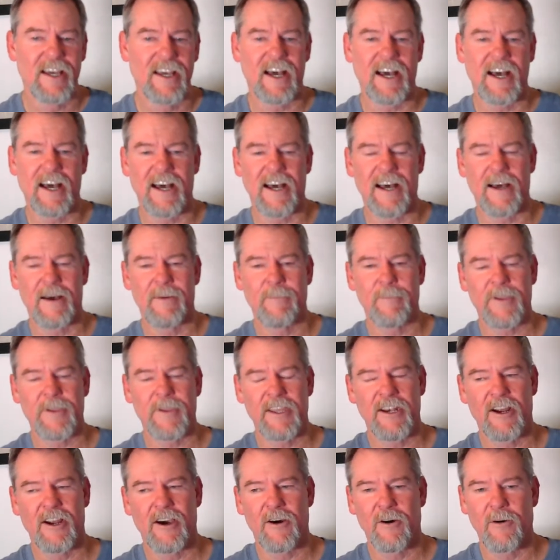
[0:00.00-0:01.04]
you
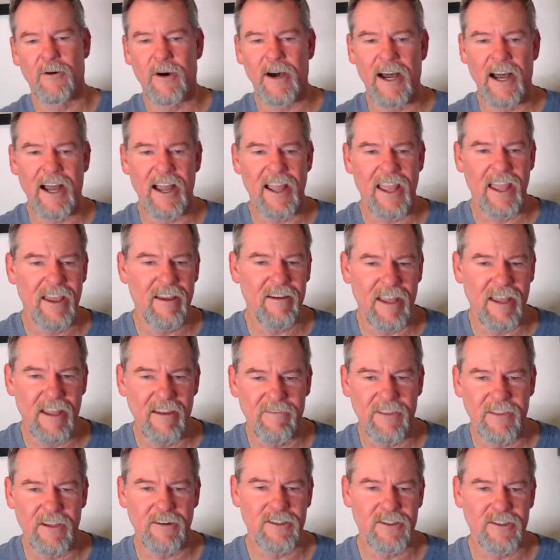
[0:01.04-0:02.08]
know,
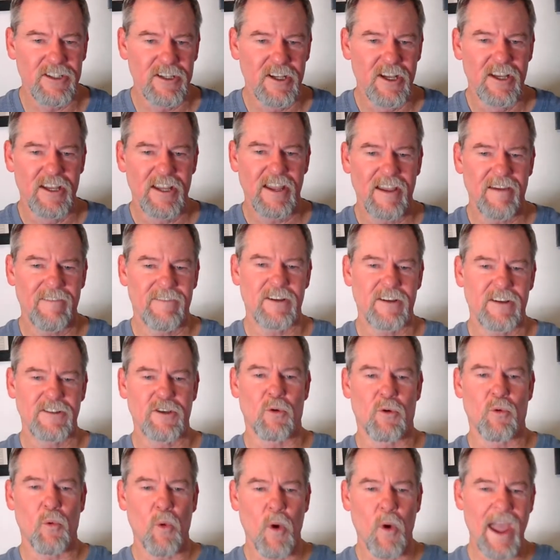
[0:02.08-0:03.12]
if there's a
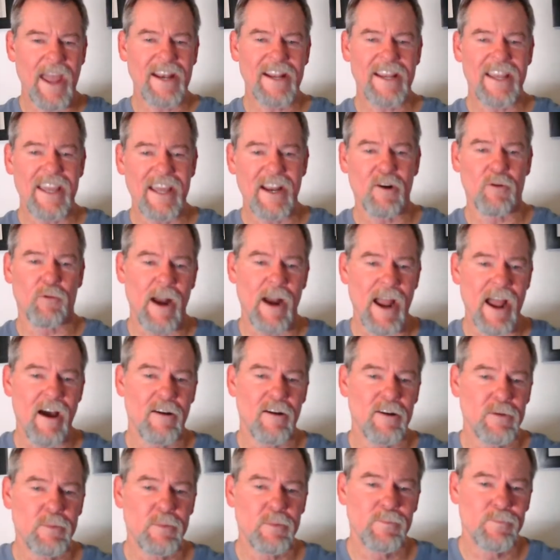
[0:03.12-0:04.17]
way to get
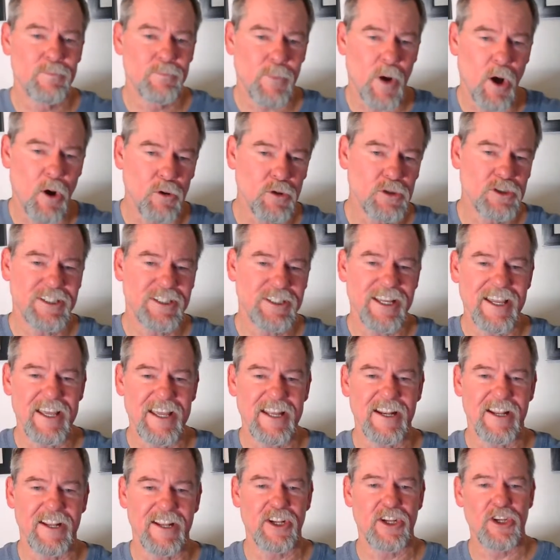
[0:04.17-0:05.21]
around posting it
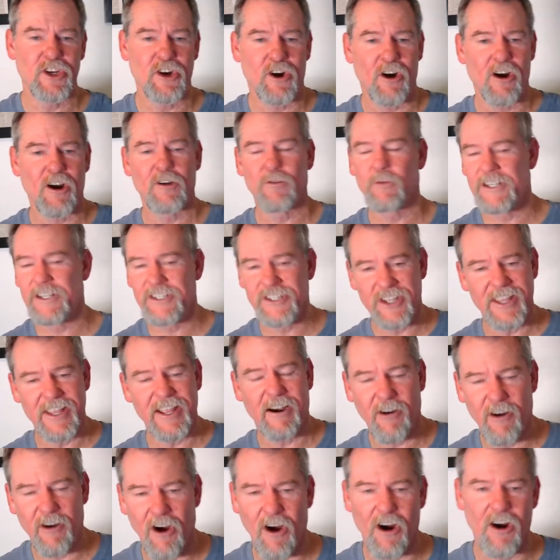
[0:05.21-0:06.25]
in a yard, which
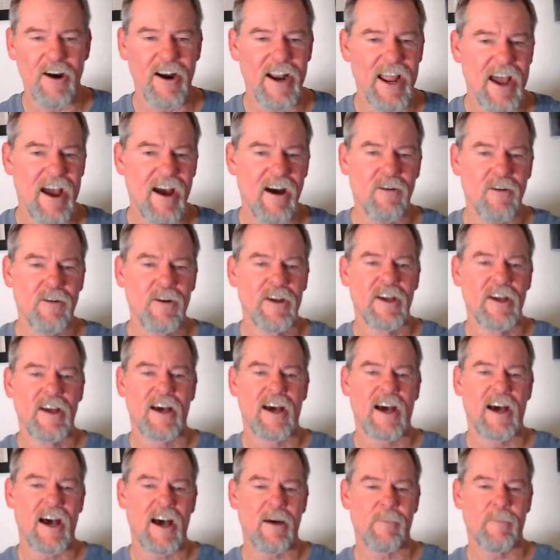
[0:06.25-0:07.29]
there are now,
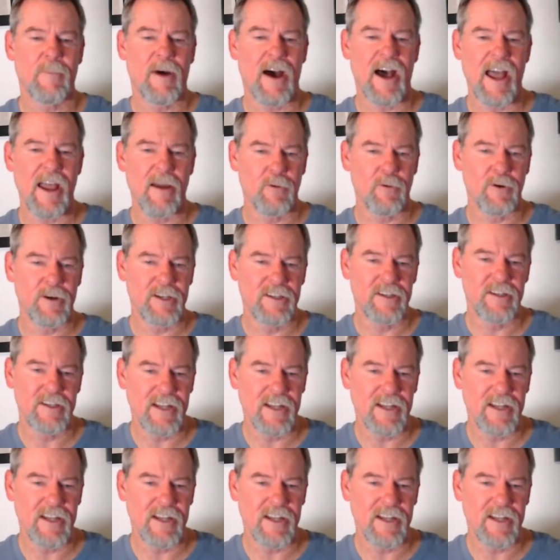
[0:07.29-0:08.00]
I would